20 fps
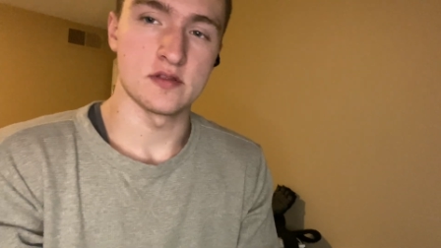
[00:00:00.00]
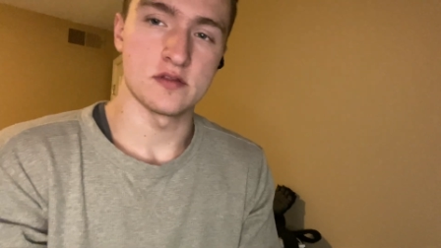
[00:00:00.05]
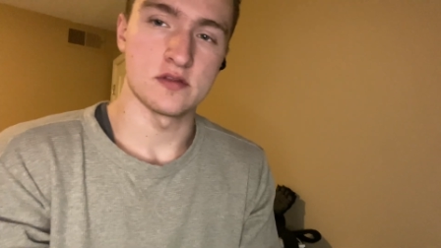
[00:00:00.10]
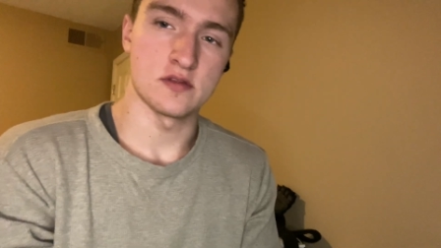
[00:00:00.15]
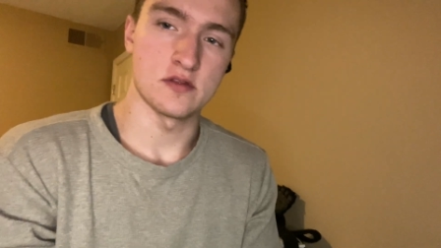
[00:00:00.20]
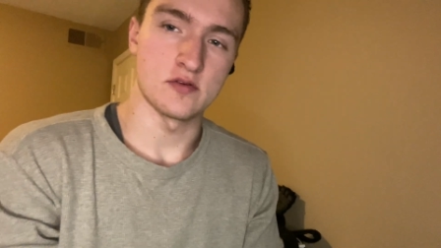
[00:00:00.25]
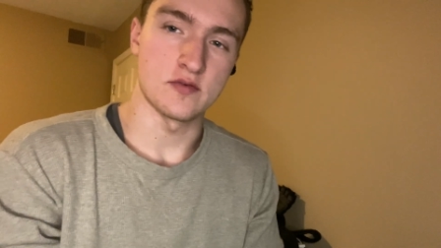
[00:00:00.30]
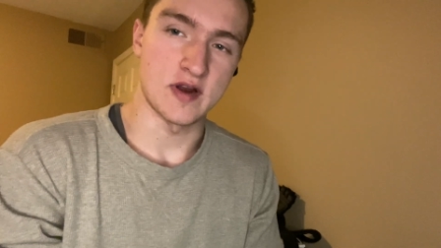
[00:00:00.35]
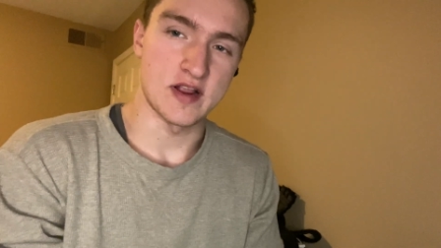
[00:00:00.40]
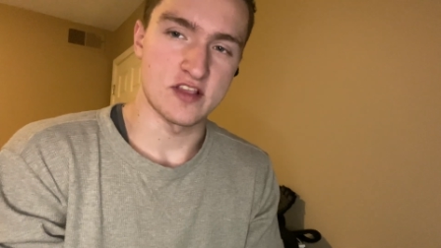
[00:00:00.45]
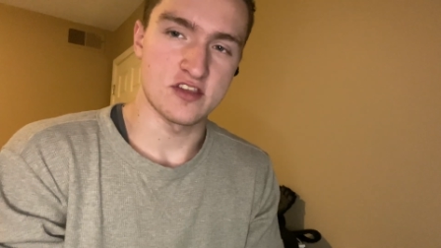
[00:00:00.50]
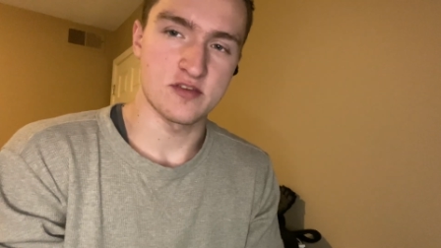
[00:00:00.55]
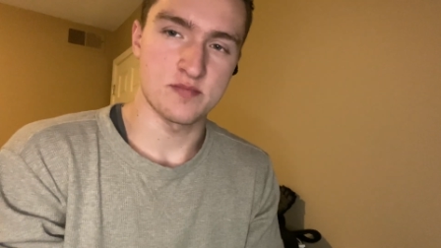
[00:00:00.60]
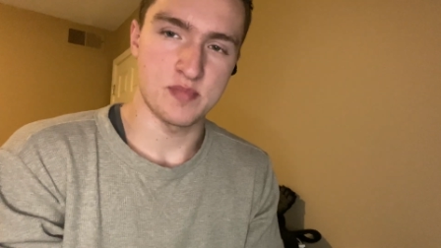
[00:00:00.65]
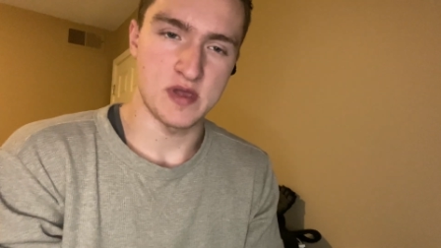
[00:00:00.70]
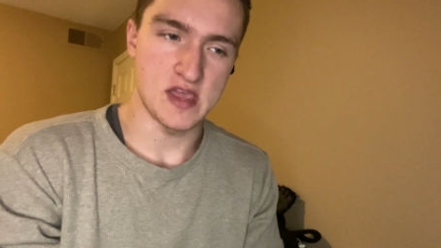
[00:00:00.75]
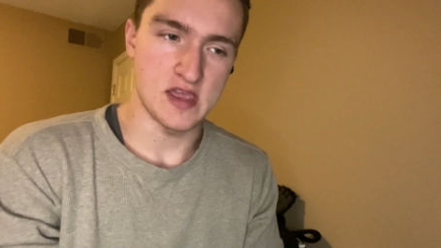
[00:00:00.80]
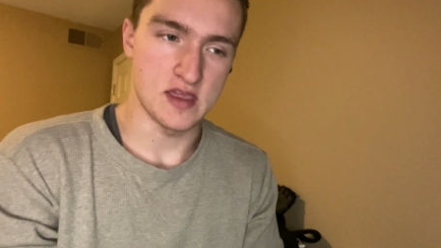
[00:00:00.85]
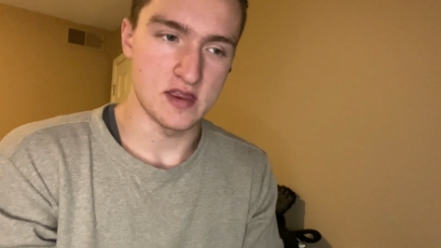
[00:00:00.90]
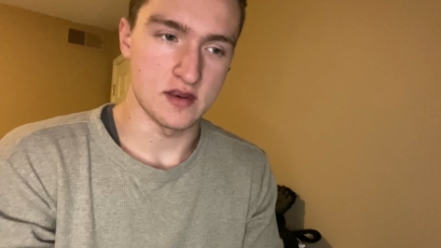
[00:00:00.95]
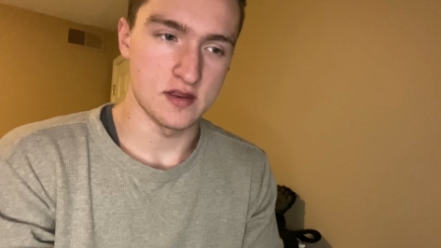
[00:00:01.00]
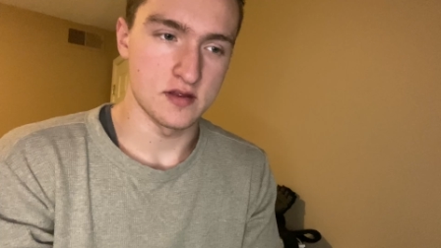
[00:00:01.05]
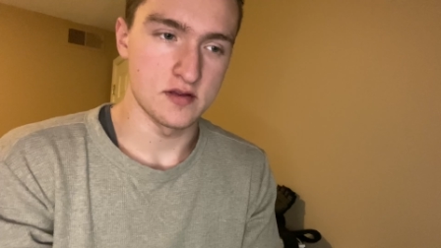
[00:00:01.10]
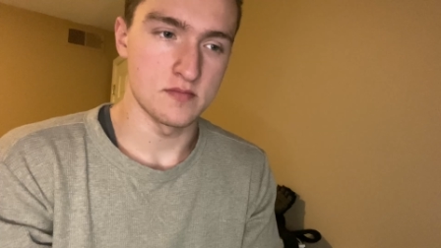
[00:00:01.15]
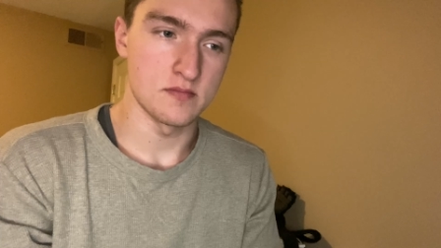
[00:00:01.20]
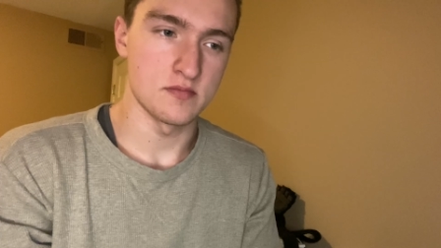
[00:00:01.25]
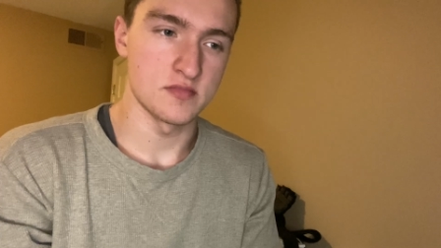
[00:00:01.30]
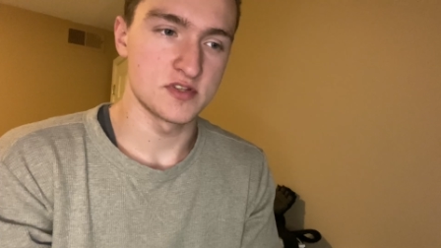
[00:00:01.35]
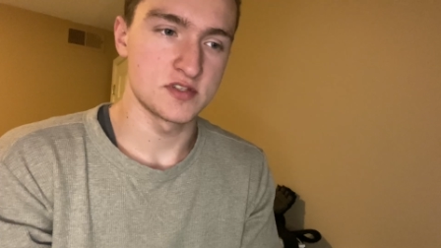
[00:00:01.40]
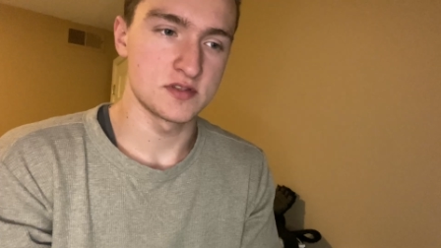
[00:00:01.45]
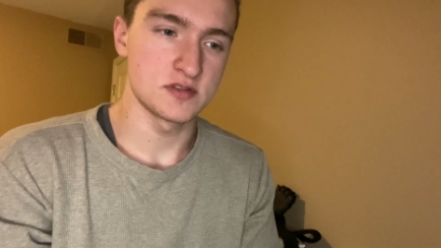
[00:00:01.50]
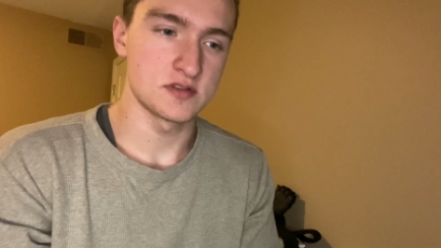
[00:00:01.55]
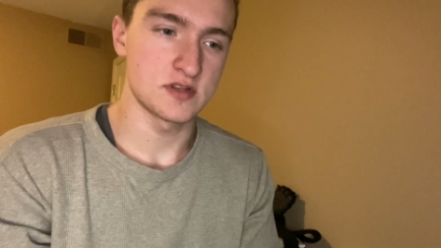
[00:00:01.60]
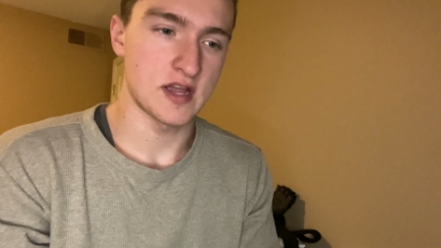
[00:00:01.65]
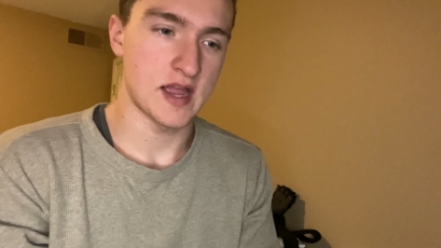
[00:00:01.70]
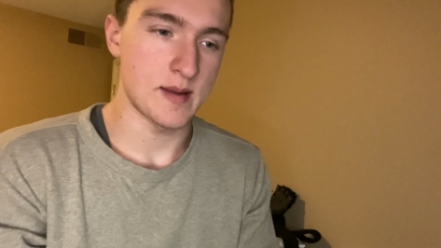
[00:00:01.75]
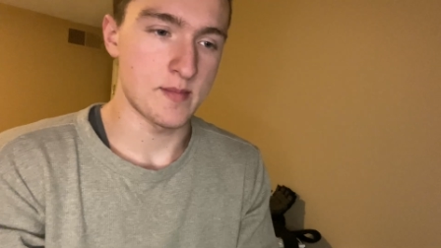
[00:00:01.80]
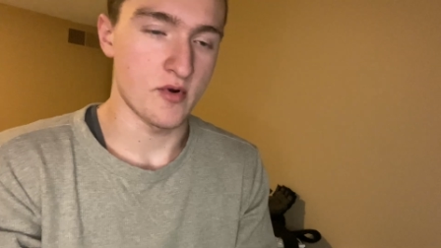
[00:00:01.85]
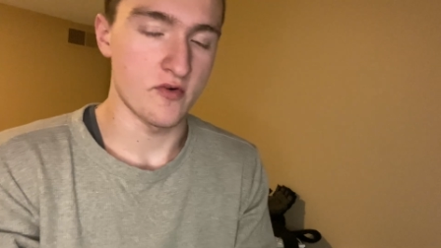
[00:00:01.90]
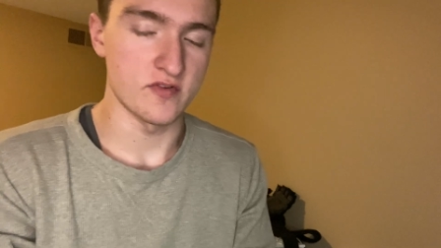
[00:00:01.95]
the right speed,
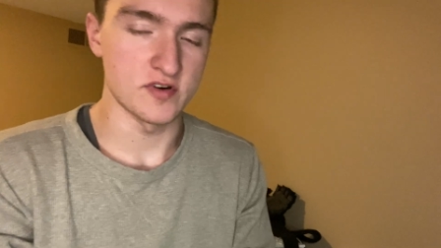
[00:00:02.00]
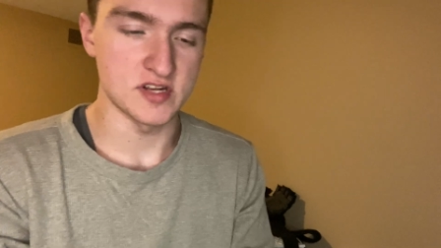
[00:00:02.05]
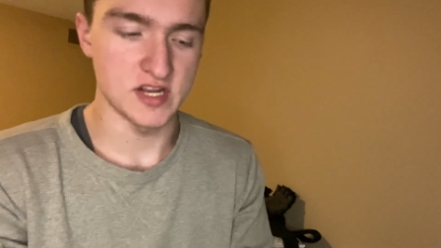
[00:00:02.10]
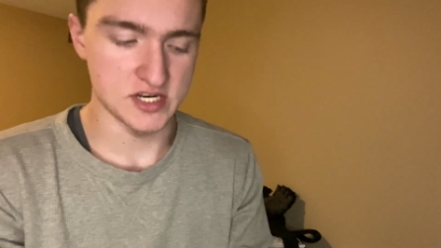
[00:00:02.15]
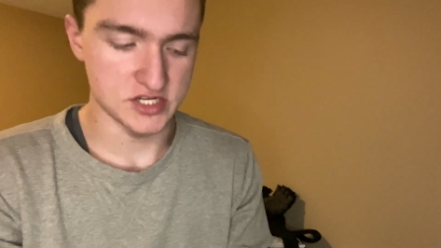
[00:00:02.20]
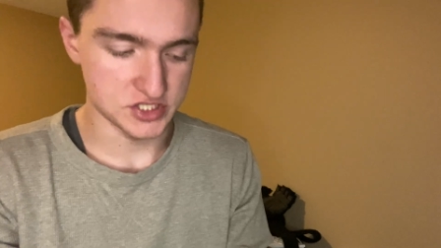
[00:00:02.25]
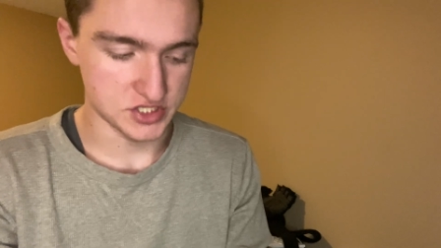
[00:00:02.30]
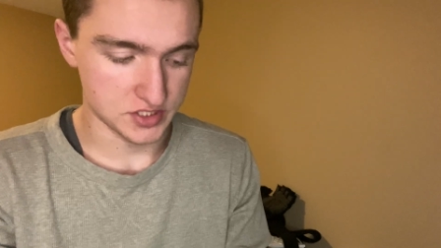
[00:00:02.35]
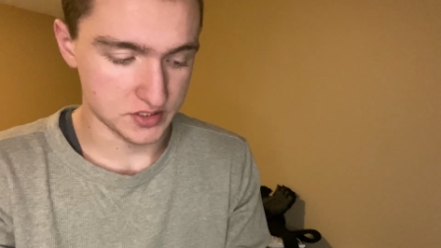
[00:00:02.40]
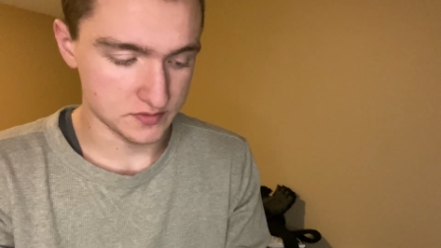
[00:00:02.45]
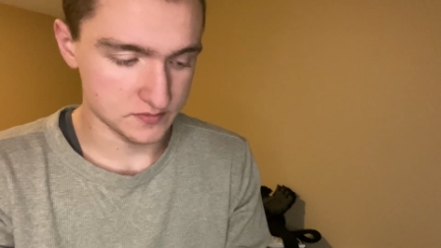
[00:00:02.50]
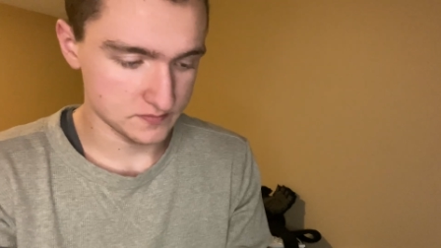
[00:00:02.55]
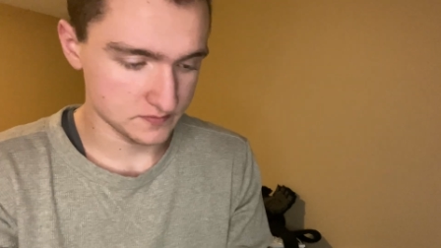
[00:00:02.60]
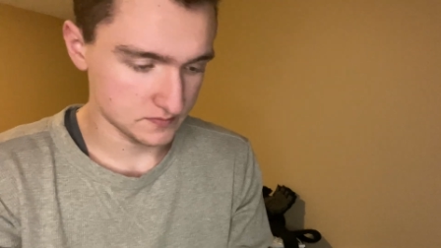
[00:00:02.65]
time over tension,